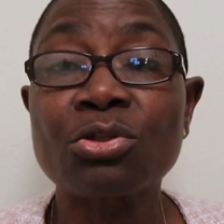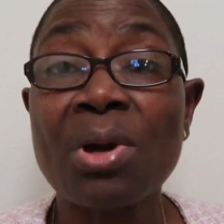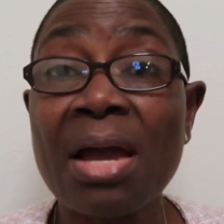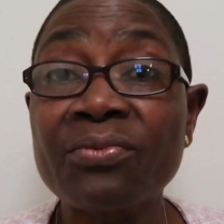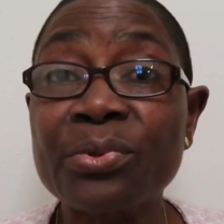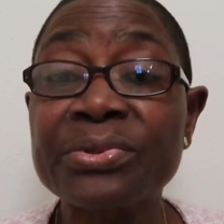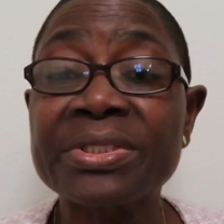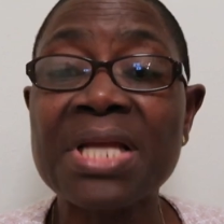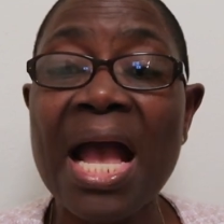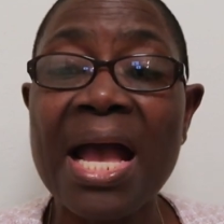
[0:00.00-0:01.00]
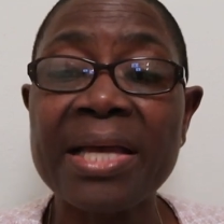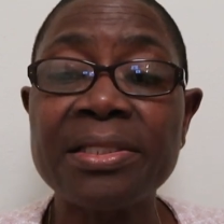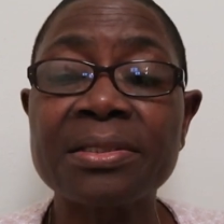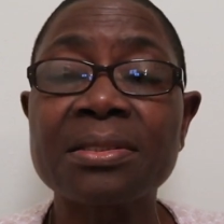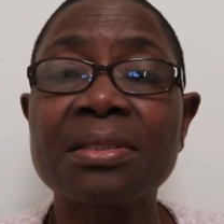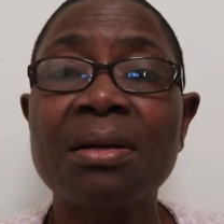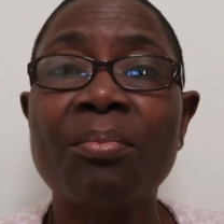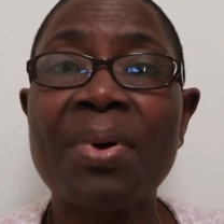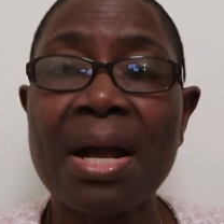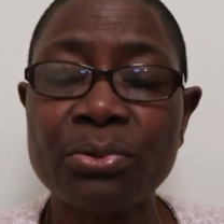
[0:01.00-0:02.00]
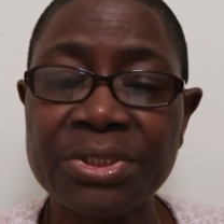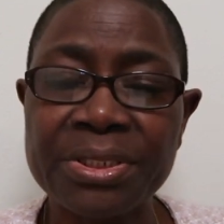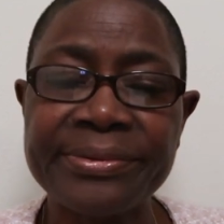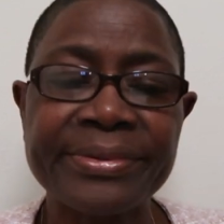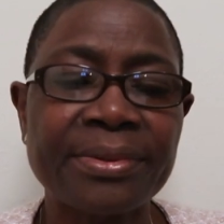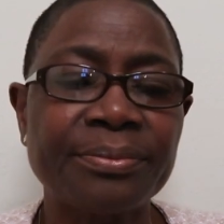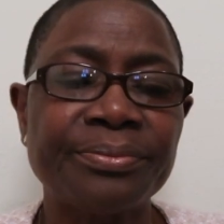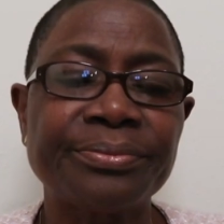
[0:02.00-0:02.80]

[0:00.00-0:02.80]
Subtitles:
travel size pouches.